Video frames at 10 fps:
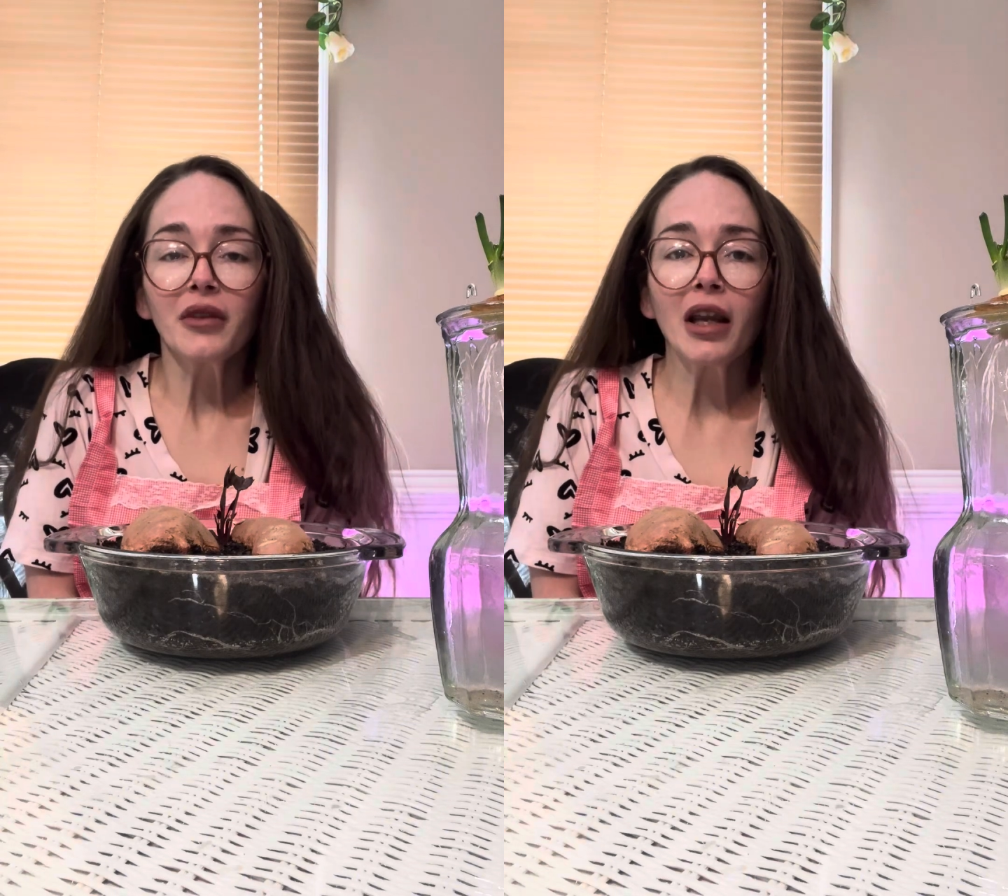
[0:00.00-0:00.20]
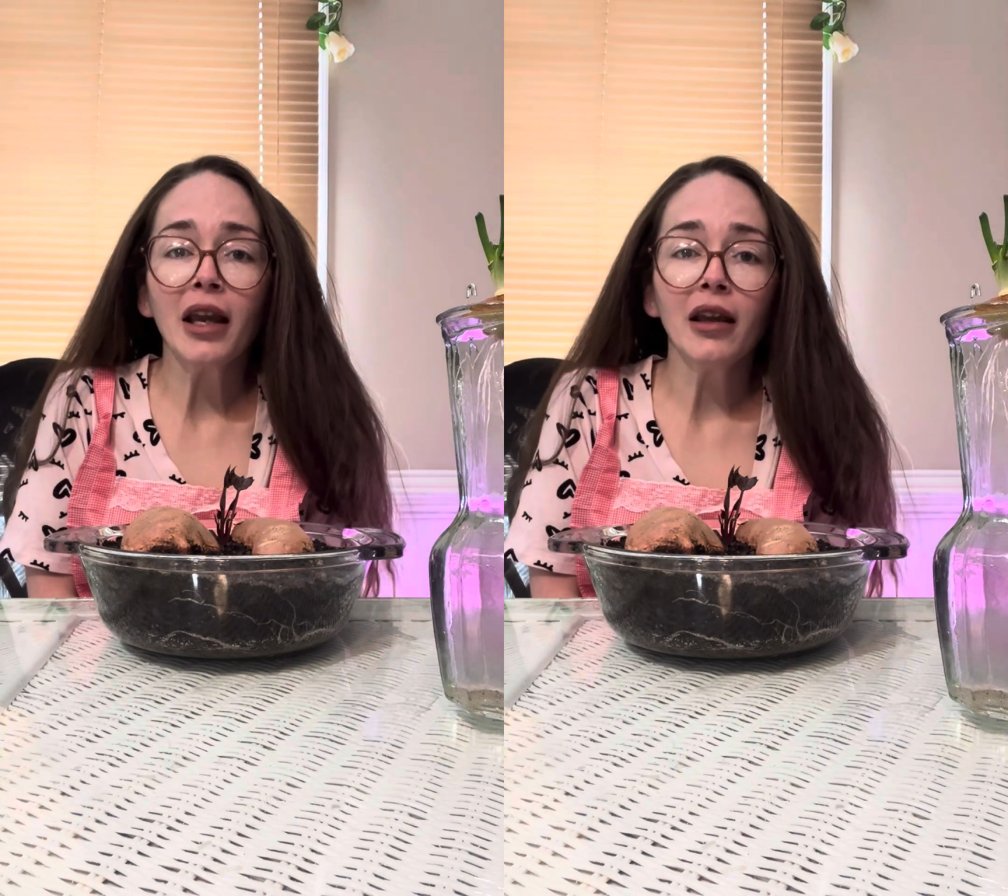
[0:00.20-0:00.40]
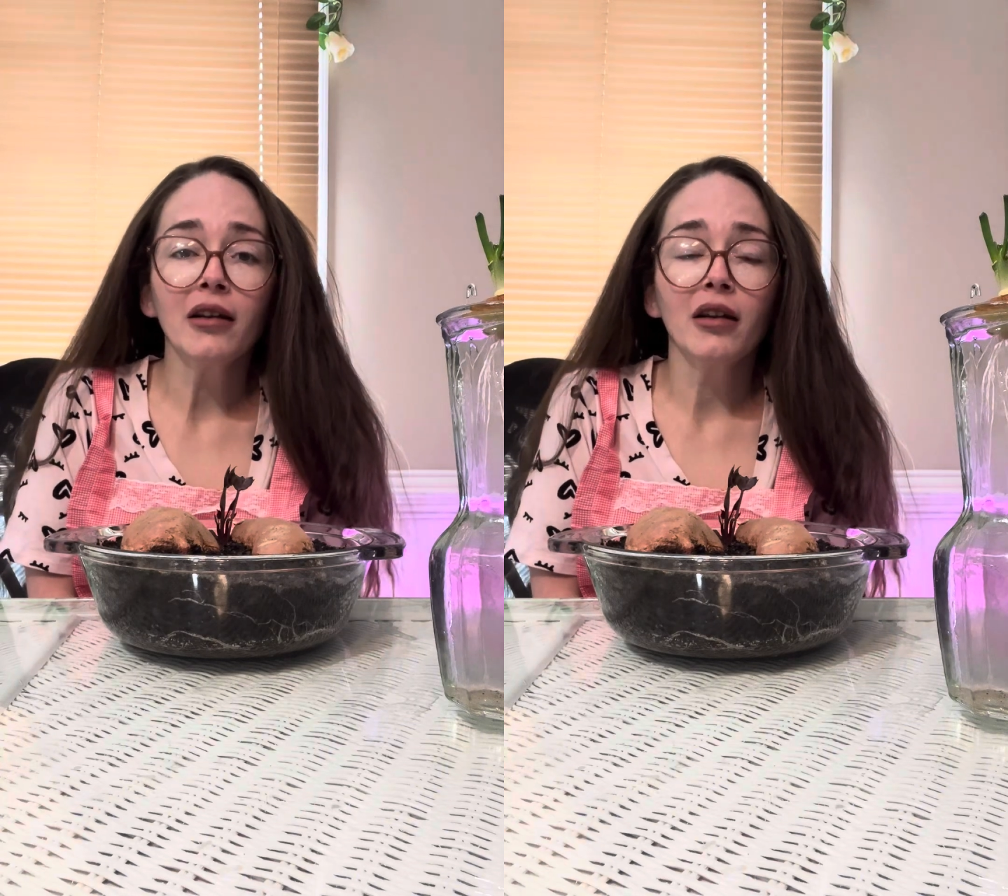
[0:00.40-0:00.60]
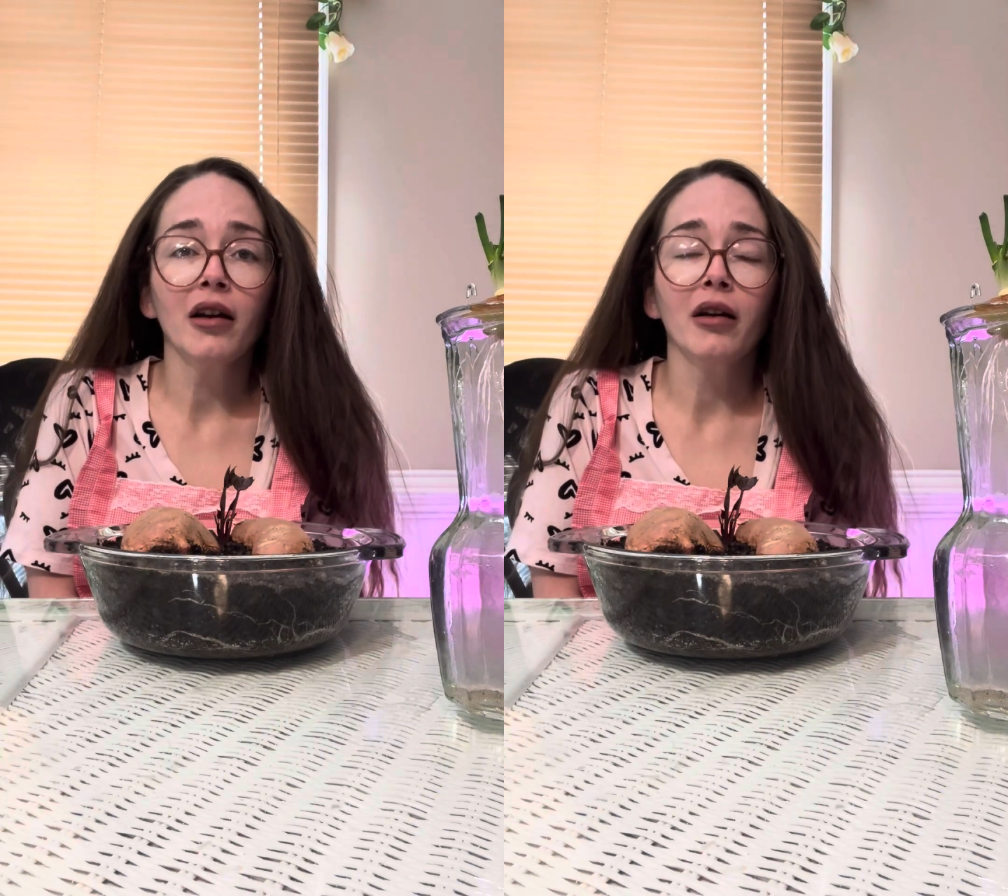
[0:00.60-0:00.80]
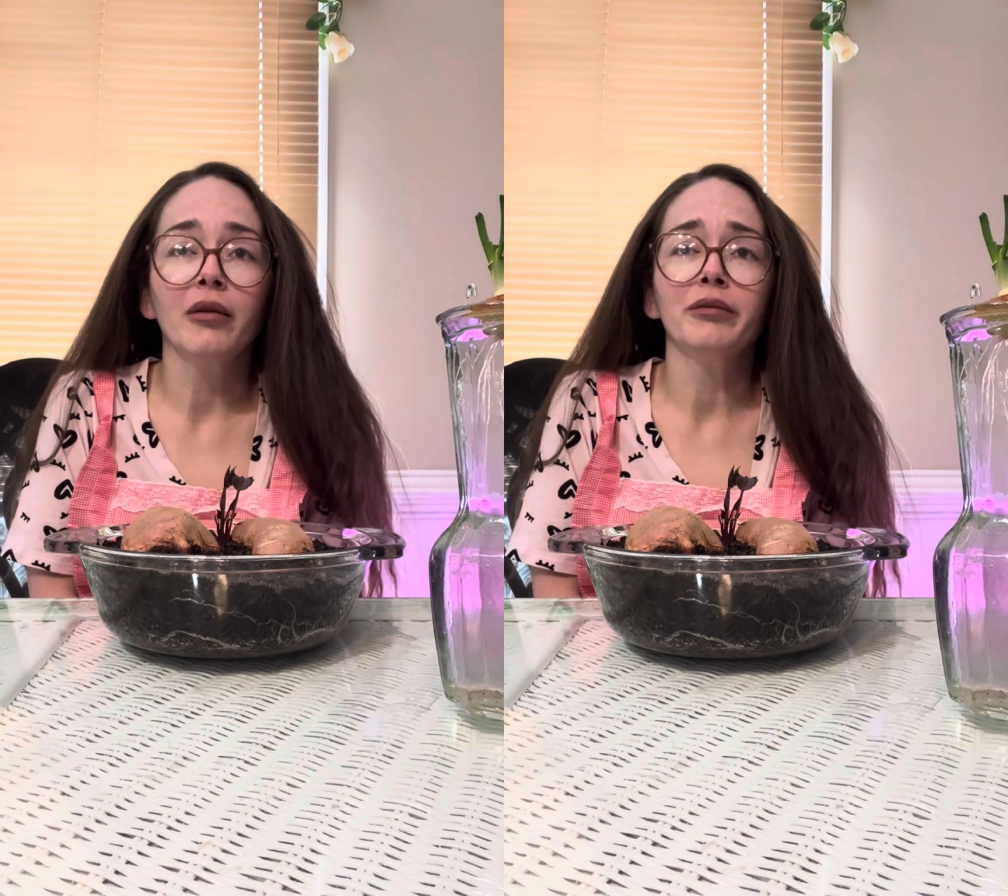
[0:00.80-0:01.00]
and
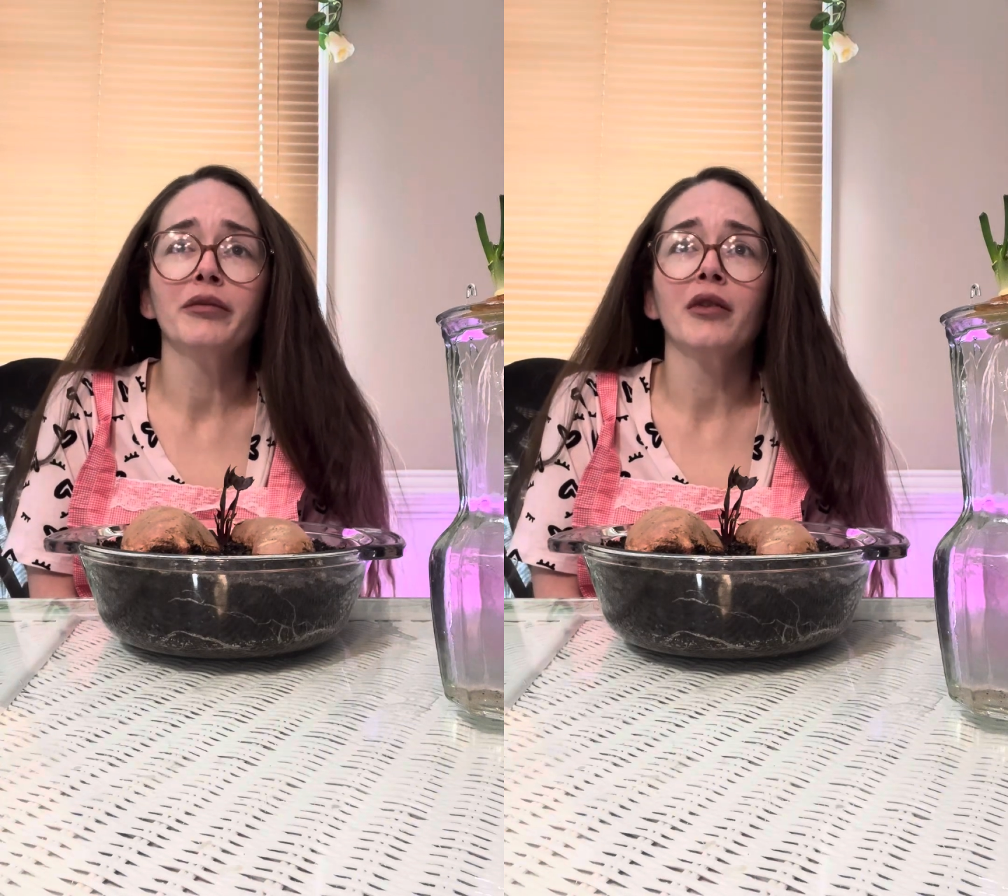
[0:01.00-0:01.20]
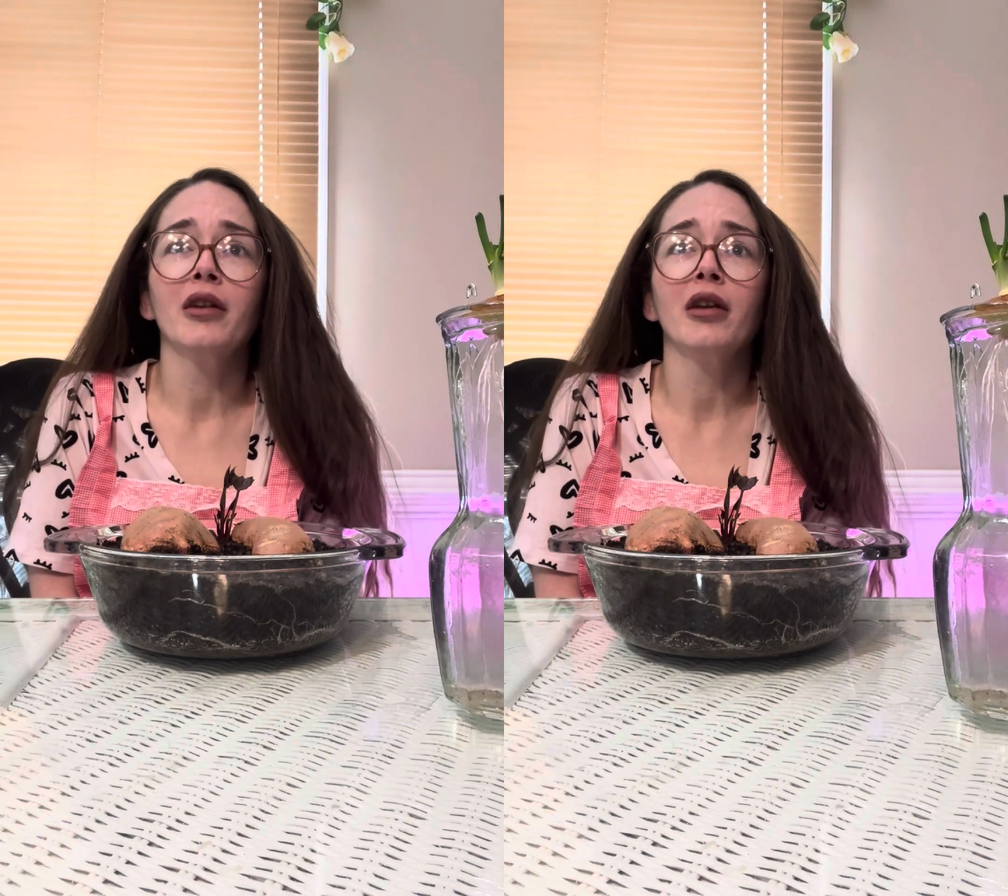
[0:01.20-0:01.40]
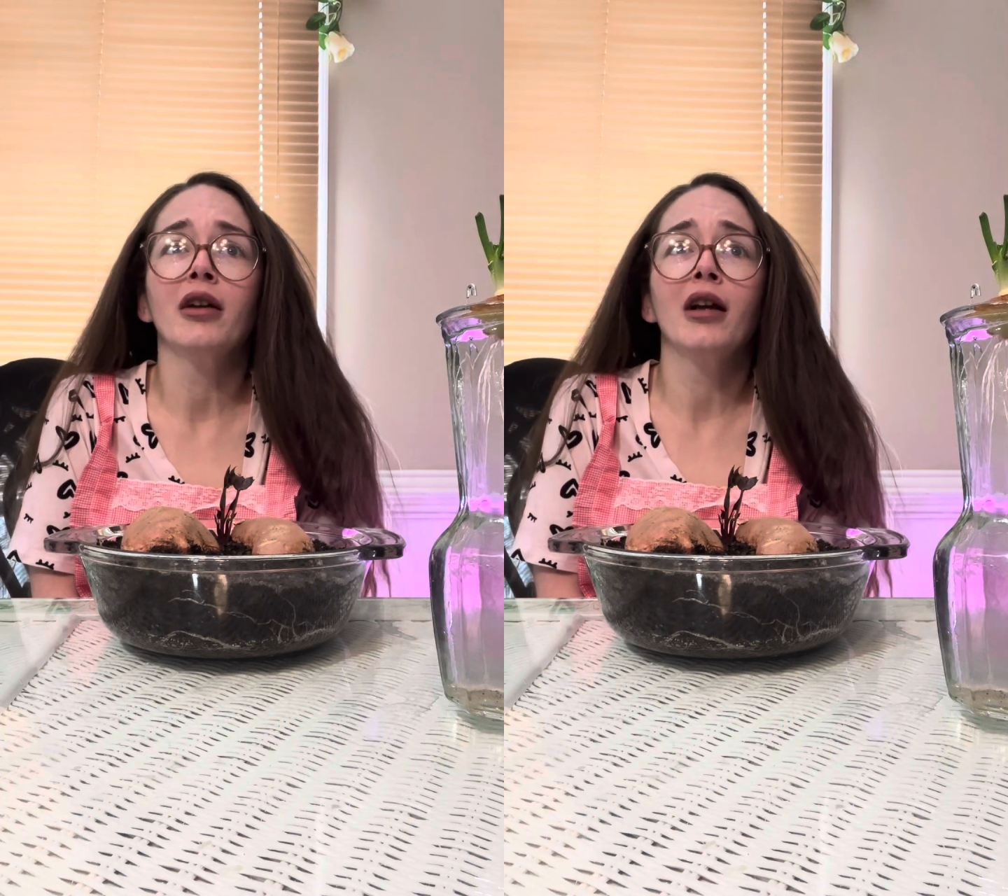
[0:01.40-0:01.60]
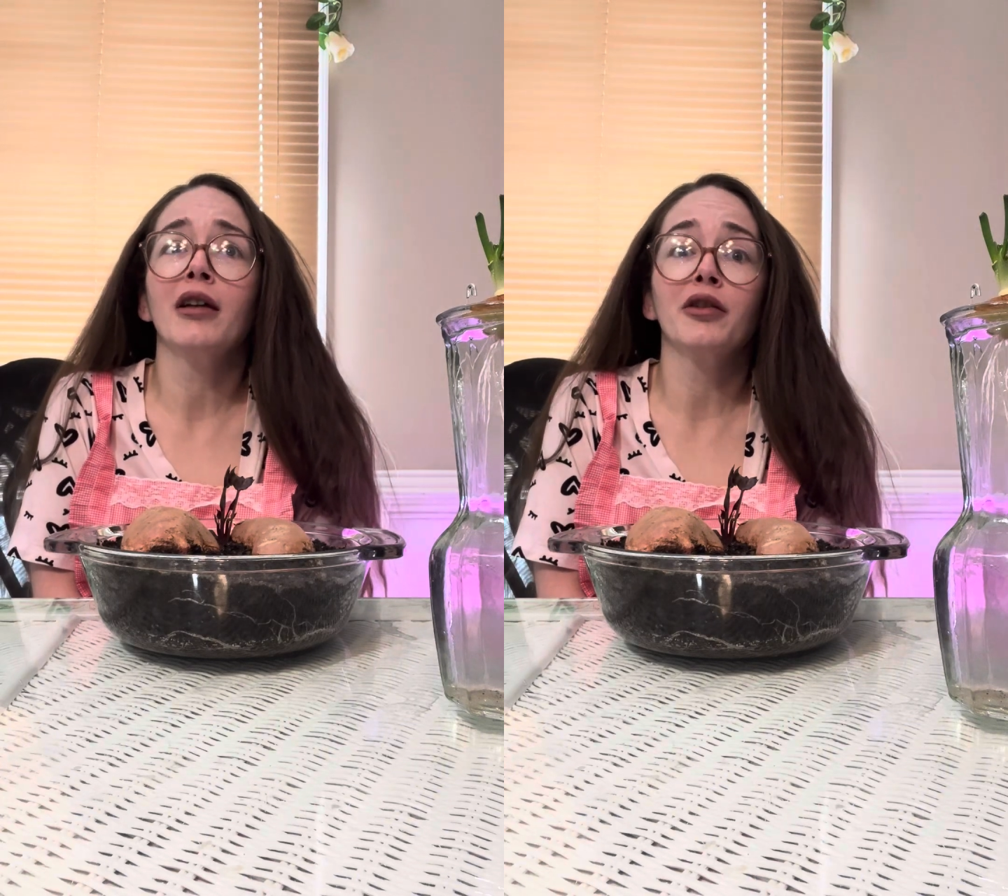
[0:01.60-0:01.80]
I